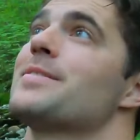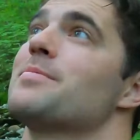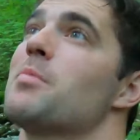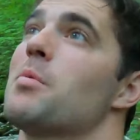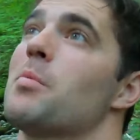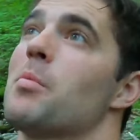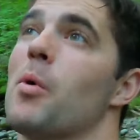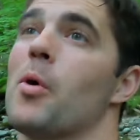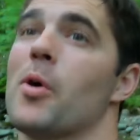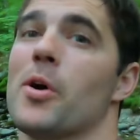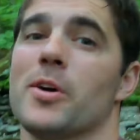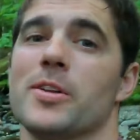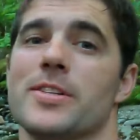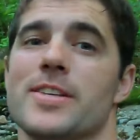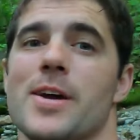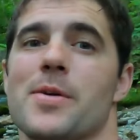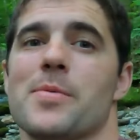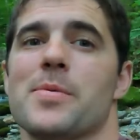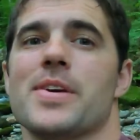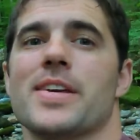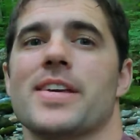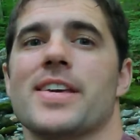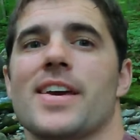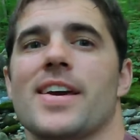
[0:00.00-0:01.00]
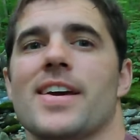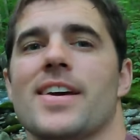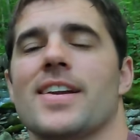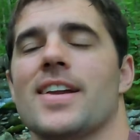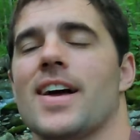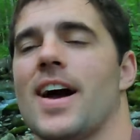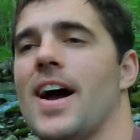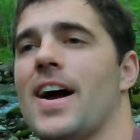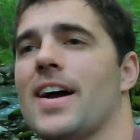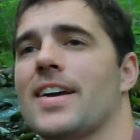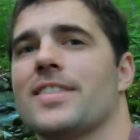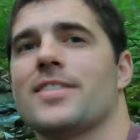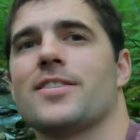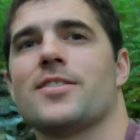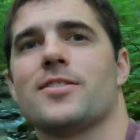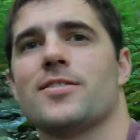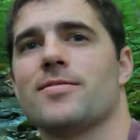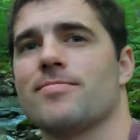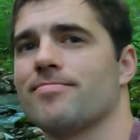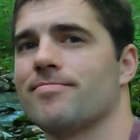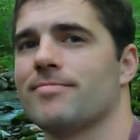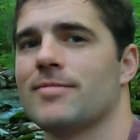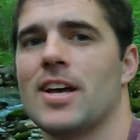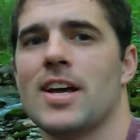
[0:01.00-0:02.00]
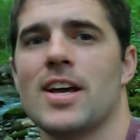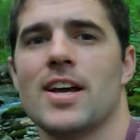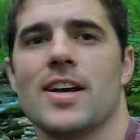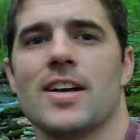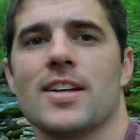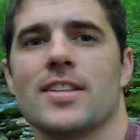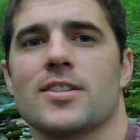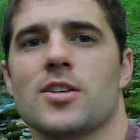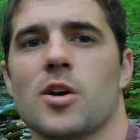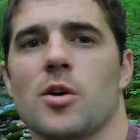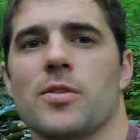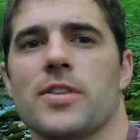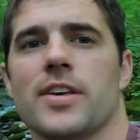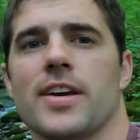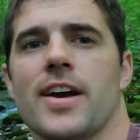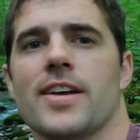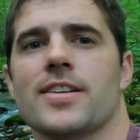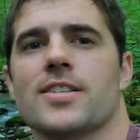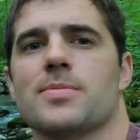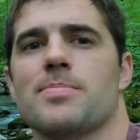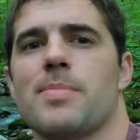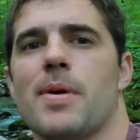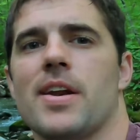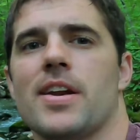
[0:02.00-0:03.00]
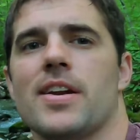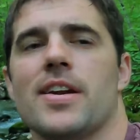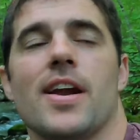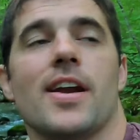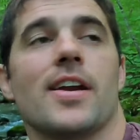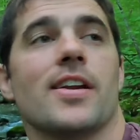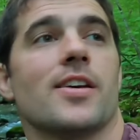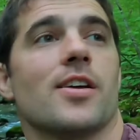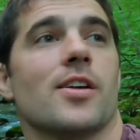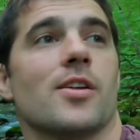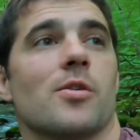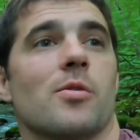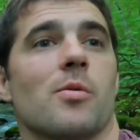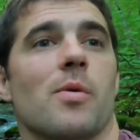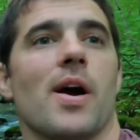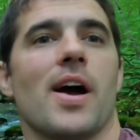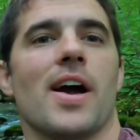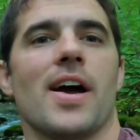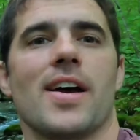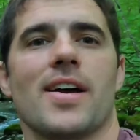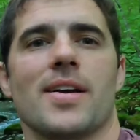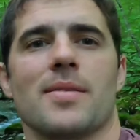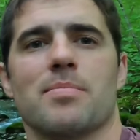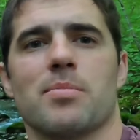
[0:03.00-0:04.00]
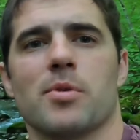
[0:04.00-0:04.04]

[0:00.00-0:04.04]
Memorial Day weekend. I don't think I'd spend it any other way.